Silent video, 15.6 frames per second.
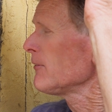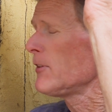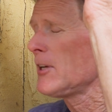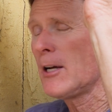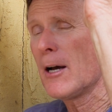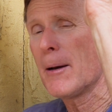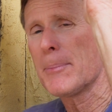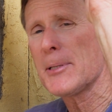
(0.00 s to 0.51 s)
of
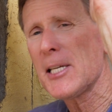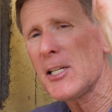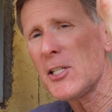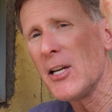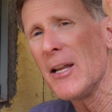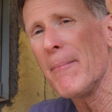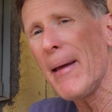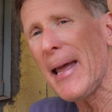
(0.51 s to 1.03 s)
the on
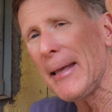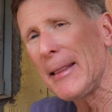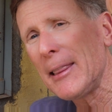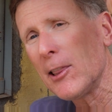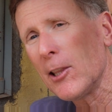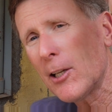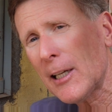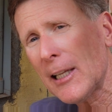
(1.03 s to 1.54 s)
position, it may
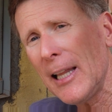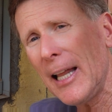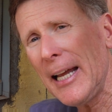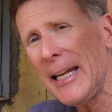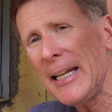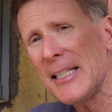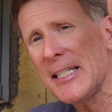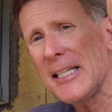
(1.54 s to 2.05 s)
look
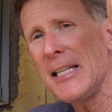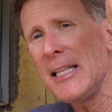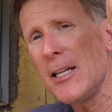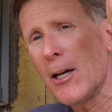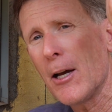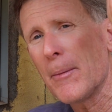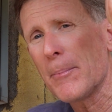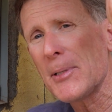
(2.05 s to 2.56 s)
like it's in
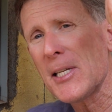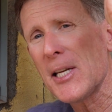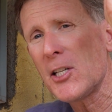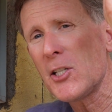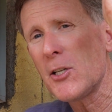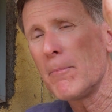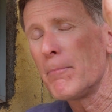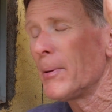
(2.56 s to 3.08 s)
the on
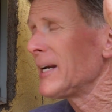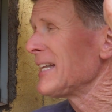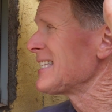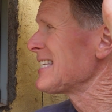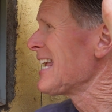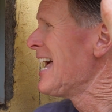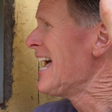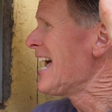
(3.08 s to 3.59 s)
position, but
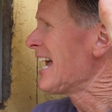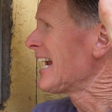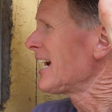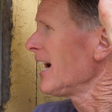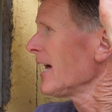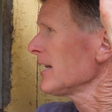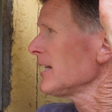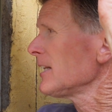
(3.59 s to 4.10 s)
it's
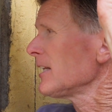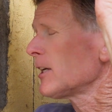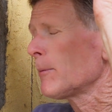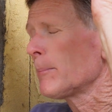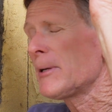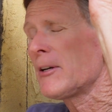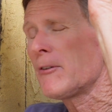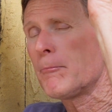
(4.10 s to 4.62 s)
got a
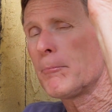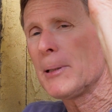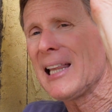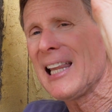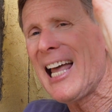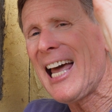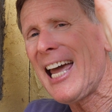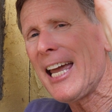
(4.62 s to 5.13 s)
little bit of
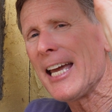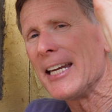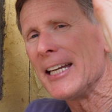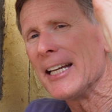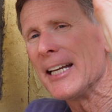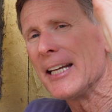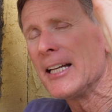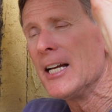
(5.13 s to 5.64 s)
play in
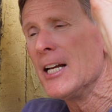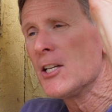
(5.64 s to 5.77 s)
it.